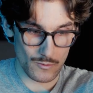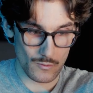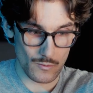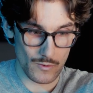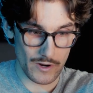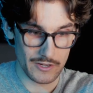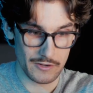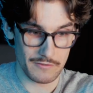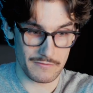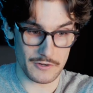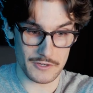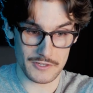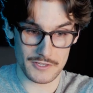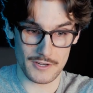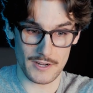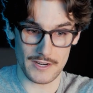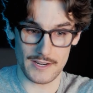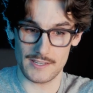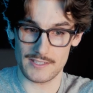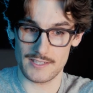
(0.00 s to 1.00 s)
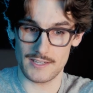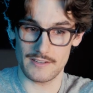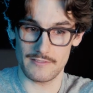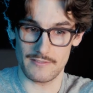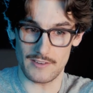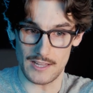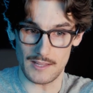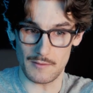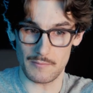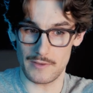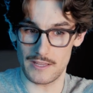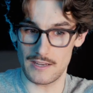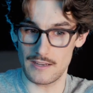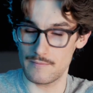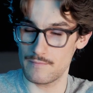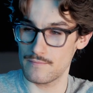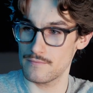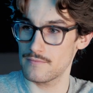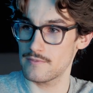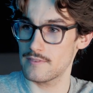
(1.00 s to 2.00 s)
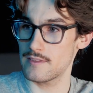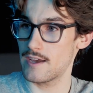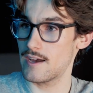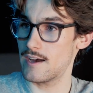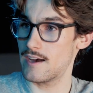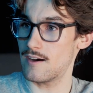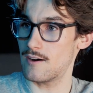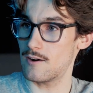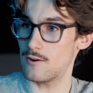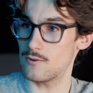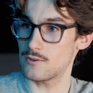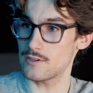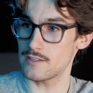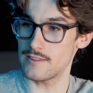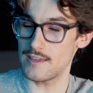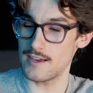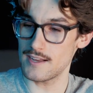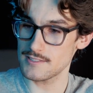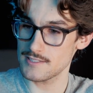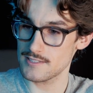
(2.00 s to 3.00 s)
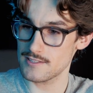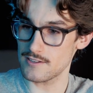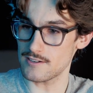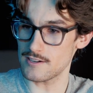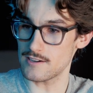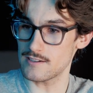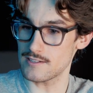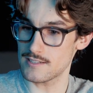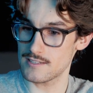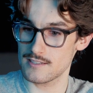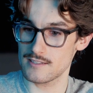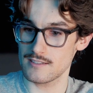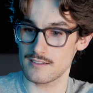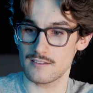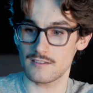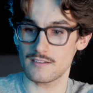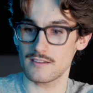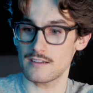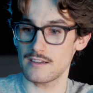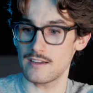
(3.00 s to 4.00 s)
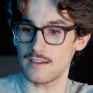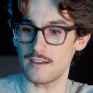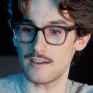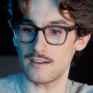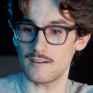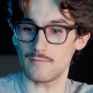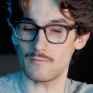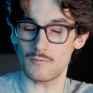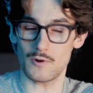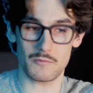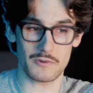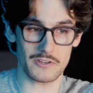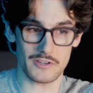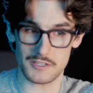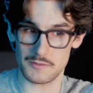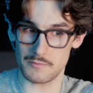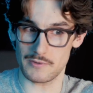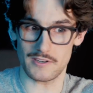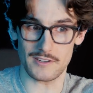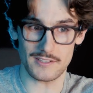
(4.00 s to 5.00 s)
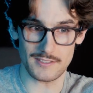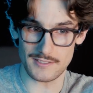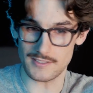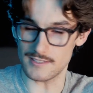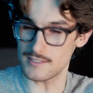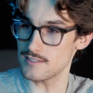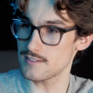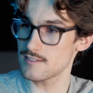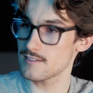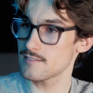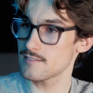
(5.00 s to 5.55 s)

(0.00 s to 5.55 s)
when you first got into development. How did that start? Um, what were your experiences?